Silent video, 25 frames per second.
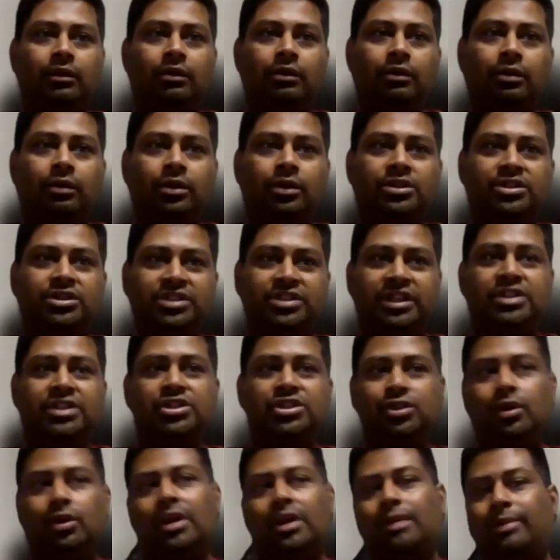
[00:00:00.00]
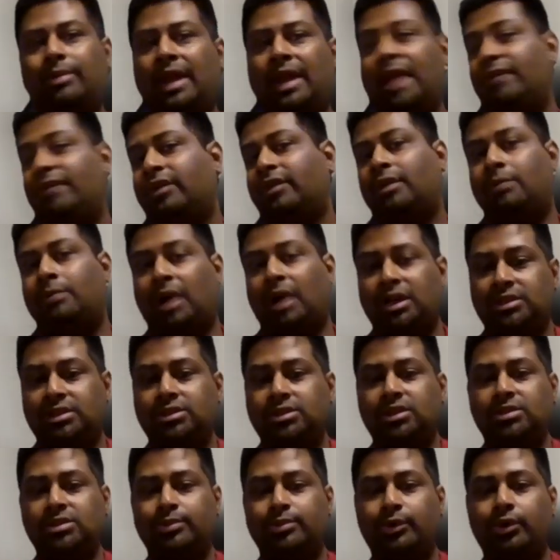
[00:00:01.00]
since you are applying for a
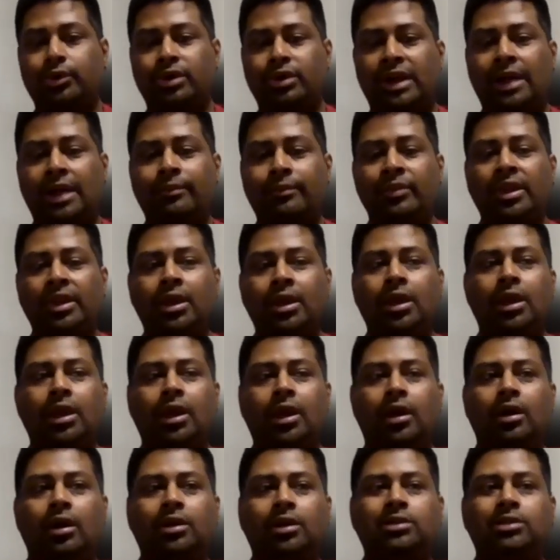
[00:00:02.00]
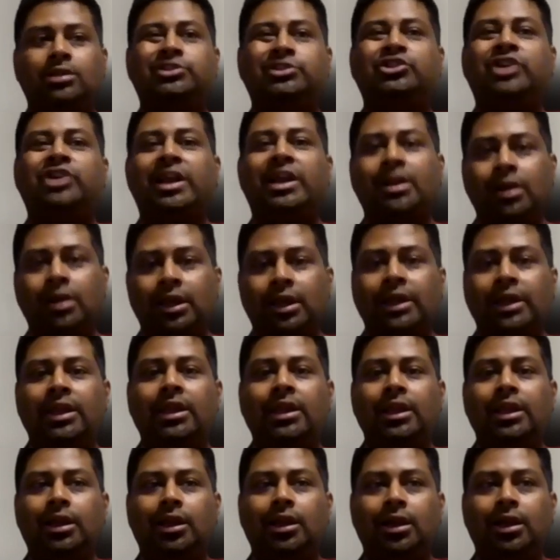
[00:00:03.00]
master's program, generally
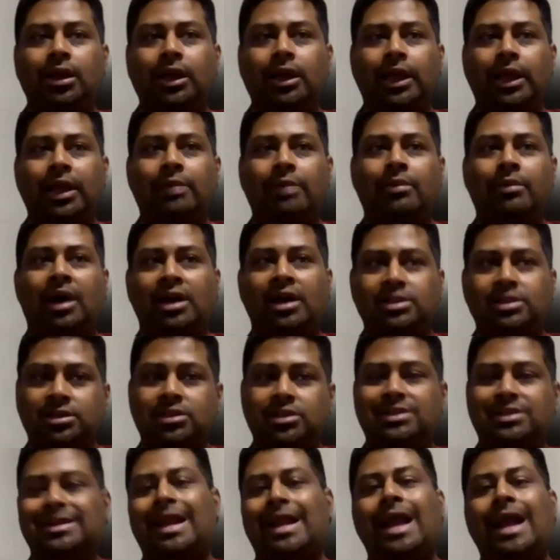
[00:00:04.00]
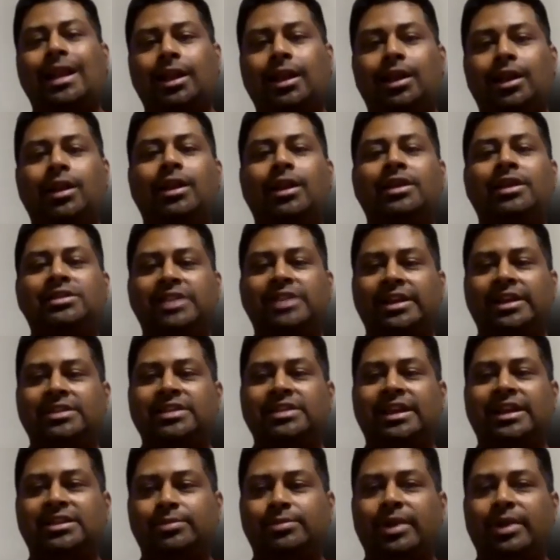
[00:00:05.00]
a master's candidate is
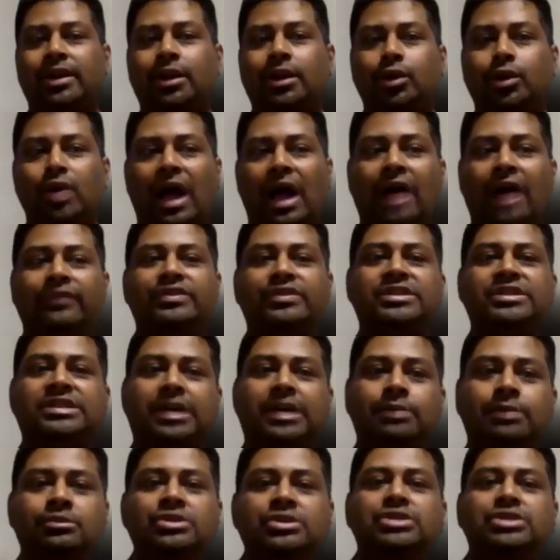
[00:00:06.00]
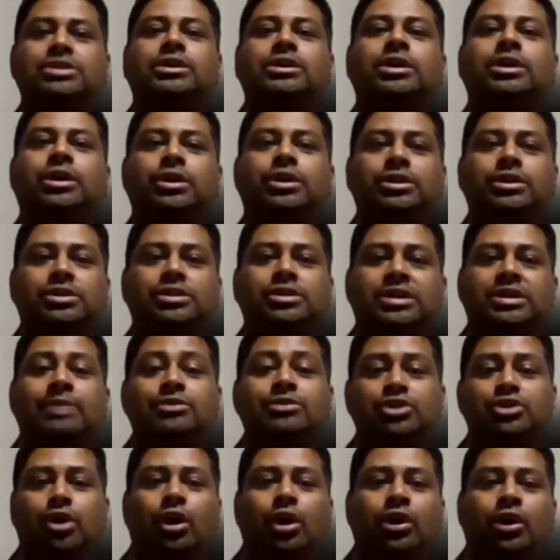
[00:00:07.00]
expected to have some sort
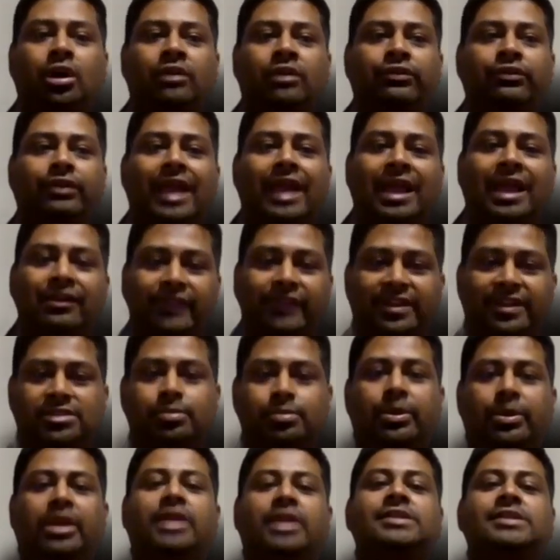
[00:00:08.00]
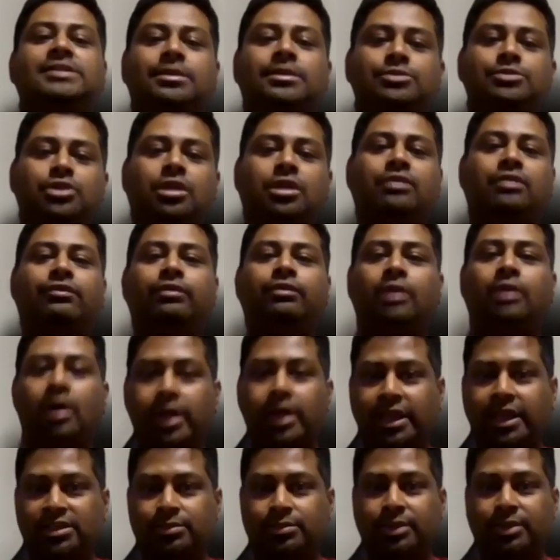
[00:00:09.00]
of life experience, some sort of work
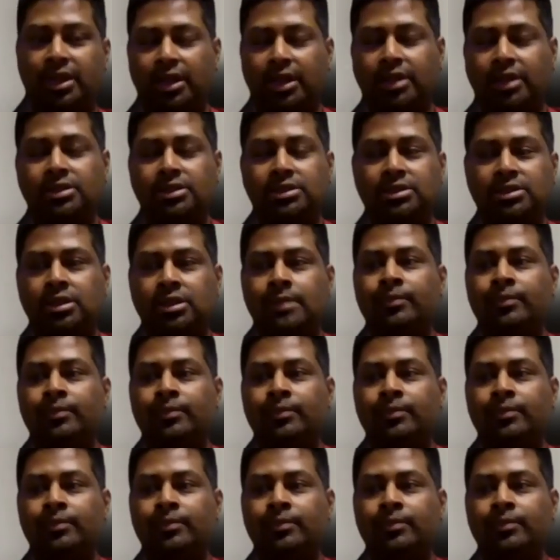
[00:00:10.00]
experience,